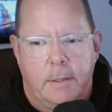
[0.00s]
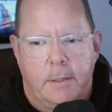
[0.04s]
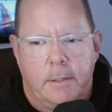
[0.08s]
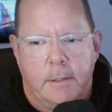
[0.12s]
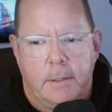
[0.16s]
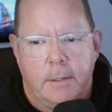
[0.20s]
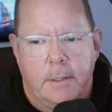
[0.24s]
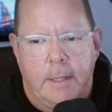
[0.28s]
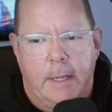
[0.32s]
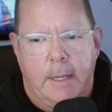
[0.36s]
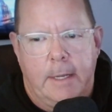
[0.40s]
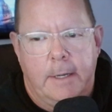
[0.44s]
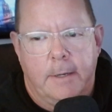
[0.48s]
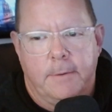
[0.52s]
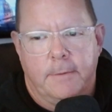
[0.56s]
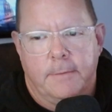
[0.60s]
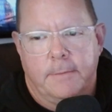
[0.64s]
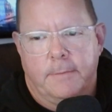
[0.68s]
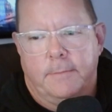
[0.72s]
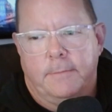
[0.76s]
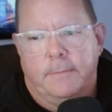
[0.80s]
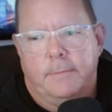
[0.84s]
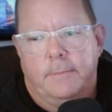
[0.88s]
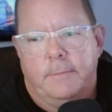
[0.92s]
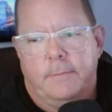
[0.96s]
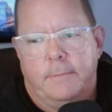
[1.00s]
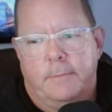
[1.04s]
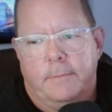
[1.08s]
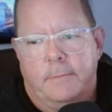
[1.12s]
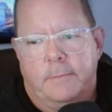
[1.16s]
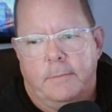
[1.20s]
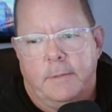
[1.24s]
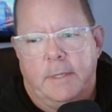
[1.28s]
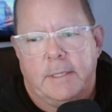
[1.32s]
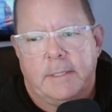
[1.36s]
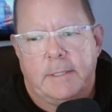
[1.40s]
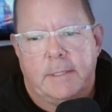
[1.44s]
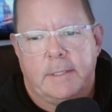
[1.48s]
they don't
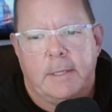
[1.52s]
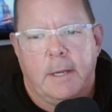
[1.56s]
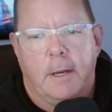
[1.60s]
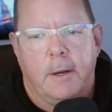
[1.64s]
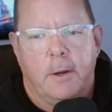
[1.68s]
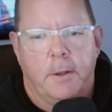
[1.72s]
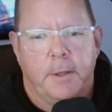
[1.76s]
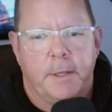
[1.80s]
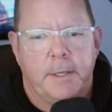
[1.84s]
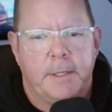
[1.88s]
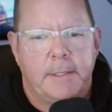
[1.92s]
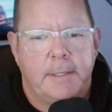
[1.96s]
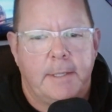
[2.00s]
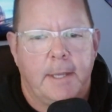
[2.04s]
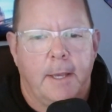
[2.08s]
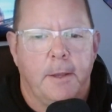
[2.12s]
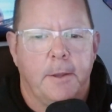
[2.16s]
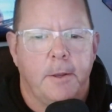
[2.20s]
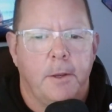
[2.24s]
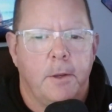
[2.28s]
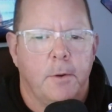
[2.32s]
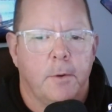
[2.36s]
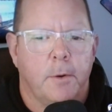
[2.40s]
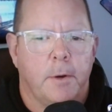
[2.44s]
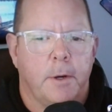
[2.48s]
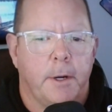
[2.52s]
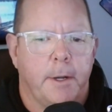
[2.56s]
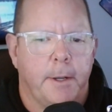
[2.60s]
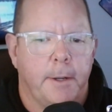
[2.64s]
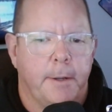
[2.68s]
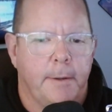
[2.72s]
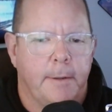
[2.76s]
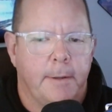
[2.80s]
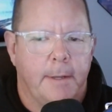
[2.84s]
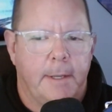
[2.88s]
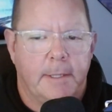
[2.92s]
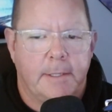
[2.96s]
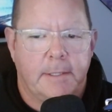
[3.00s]
necessarily sell you
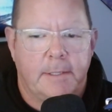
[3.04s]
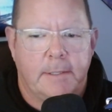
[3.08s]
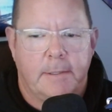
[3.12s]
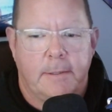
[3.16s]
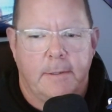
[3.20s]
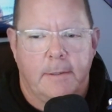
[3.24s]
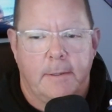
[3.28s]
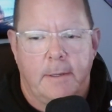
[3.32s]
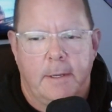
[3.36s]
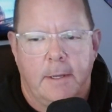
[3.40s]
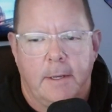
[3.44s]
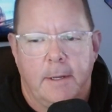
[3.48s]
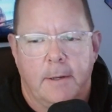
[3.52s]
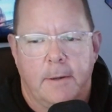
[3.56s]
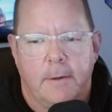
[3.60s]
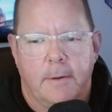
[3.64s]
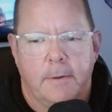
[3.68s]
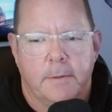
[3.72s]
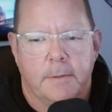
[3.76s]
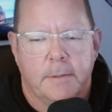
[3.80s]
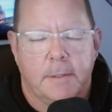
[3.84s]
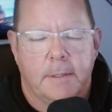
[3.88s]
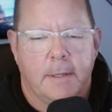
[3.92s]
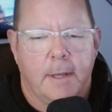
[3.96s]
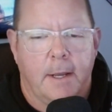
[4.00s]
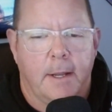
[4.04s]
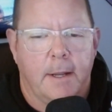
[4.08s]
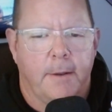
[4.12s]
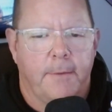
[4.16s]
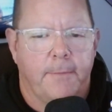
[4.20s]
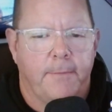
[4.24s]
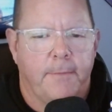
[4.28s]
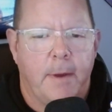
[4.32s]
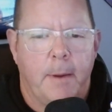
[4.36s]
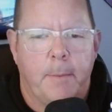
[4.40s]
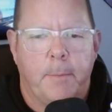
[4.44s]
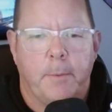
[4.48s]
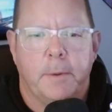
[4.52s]
on it's got a
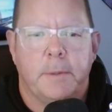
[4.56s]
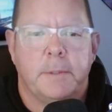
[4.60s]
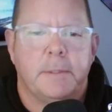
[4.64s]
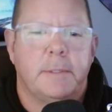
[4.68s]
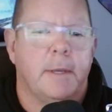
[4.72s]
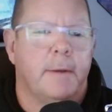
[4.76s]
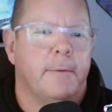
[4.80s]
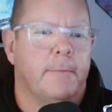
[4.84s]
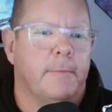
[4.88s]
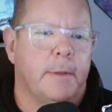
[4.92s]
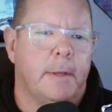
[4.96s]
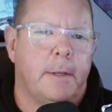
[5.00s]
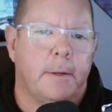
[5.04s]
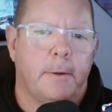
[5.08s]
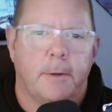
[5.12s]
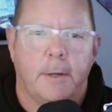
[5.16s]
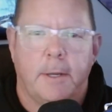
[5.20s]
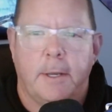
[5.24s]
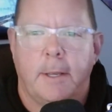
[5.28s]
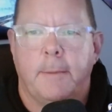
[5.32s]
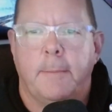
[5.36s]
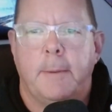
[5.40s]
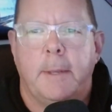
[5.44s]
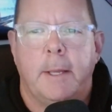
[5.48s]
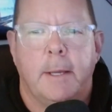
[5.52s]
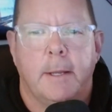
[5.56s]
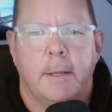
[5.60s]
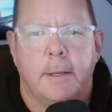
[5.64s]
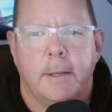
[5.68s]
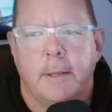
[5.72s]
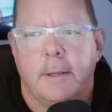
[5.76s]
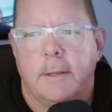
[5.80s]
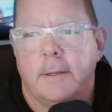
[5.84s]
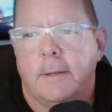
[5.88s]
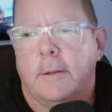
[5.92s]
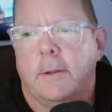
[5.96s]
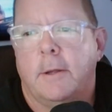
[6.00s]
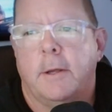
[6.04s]
5.7 liter Hemi in
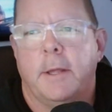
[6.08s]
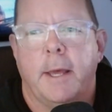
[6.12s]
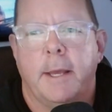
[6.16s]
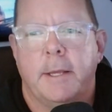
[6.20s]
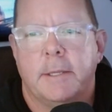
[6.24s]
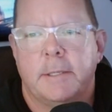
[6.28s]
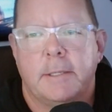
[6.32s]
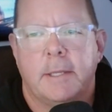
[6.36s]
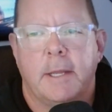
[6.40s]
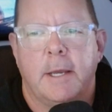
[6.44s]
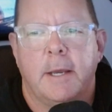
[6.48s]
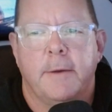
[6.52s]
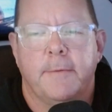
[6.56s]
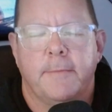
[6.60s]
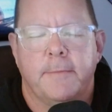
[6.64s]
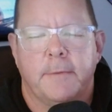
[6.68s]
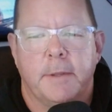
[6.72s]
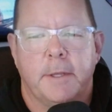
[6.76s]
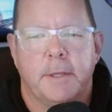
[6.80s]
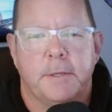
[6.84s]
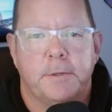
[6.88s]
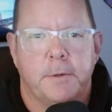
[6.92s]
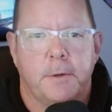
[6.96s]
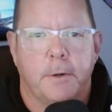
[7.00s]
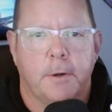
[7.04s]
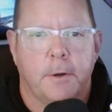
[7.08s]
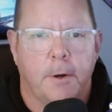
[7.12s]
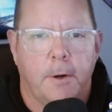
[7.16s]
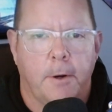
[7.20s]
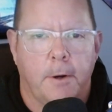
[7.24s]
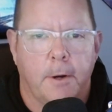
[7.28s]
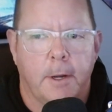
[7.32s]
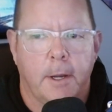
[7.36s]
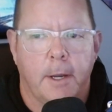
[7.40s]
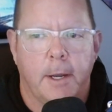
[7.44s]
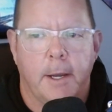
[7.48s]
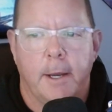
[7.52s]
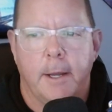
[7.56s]
it and all that stuff, unless you're a
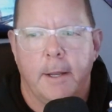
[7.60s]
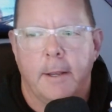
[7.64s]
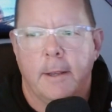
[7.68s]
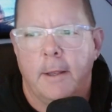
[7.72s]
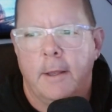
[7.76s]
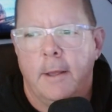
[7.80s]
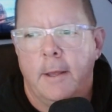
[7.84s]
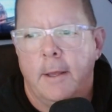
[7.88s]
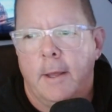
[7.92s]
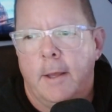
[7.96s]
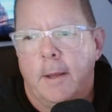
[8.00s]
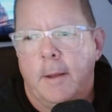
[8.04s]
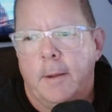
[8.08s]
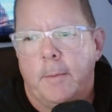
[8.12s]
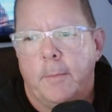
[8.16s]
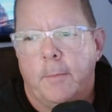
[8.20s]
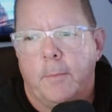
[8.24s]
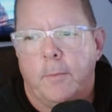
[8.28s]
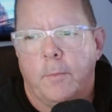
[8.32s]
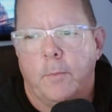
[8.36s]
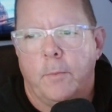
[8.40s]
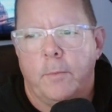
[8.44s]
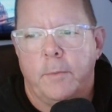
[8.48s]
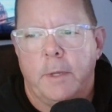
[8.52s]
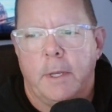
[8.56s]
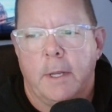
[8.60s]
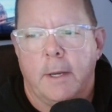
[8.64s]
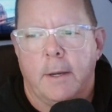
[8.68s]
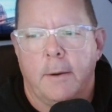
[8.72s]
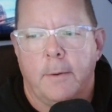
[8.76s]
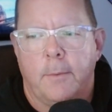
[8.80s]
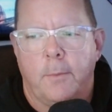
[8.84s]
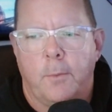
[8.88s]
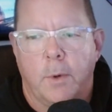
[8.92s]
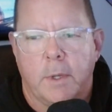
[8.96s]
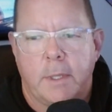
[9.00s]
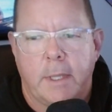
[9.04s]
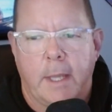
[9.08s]
car guy.
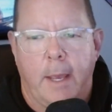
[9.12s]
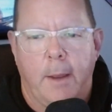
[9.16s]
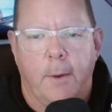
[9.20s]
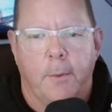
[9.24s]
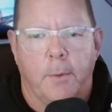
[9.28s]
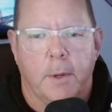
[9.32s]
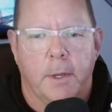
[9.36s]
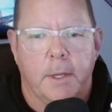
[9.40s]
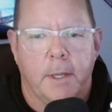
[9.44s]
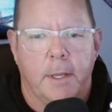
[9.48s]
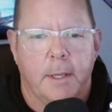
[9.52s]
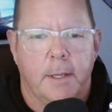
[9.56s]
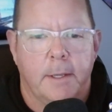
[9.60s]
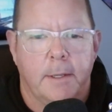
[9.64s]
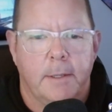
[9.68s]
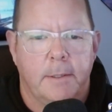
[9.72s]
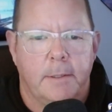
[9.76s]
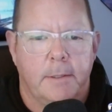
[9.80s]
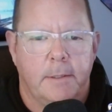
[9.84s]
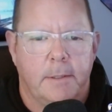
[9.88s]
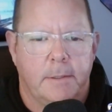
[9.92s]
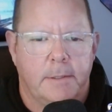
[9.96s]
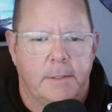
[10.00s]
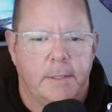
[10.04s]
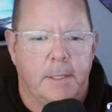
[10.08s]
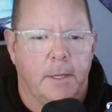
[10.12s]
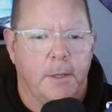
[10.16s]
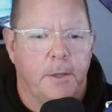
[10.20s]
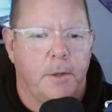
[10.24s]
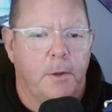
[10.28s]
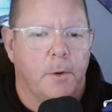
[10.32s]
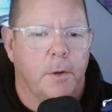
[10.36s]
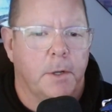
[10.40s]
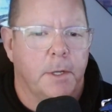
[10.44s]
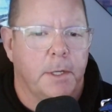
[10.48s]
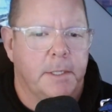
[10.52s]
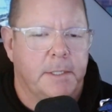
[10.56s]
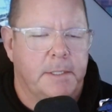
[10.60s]
What they want to sell
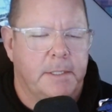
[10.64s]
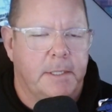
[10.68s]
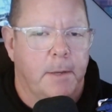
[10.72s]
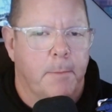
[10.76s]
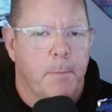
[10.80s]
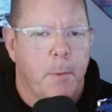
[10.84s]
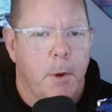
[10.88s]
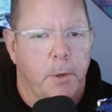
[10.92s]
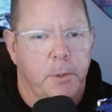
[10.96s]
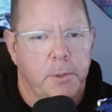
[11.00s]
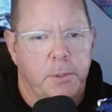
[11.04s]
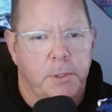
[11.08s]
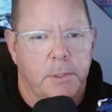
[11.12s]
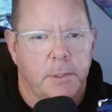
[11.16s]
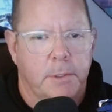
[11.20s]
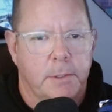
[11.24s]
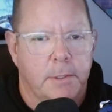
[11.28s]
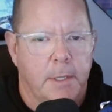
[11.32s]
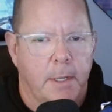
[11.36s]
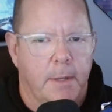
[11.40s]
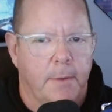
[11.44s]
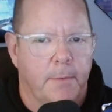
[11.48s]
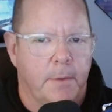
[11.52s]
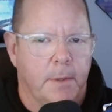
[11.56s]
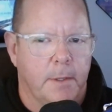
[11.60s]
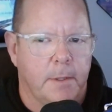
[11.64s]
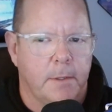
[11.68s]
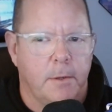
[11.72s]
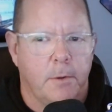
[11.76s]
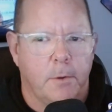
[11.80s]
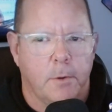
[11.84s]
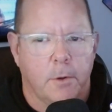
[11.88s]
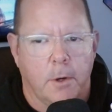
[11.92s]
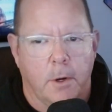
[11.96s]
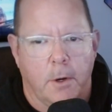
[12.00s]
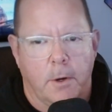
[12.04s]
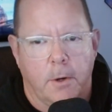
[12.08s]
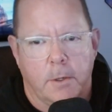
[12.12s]
you on is the emotion of the
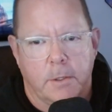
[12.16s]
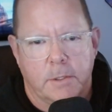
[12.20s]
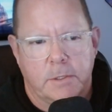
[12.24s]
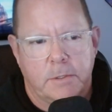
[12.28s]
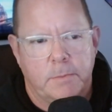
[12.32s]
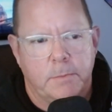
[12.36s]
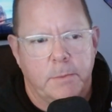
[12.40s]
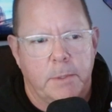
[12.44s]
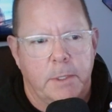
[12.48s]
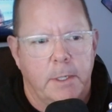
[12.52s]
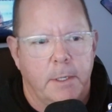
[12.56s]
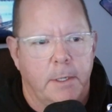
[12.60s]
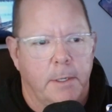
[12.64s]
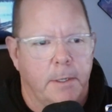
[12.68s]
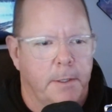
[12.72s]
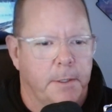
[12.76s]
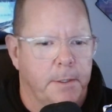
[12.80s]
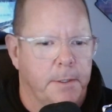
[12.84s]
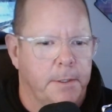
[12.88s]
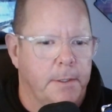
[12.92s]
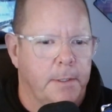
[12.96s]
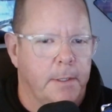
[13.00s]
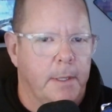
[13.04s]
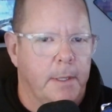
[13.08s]
new car smell,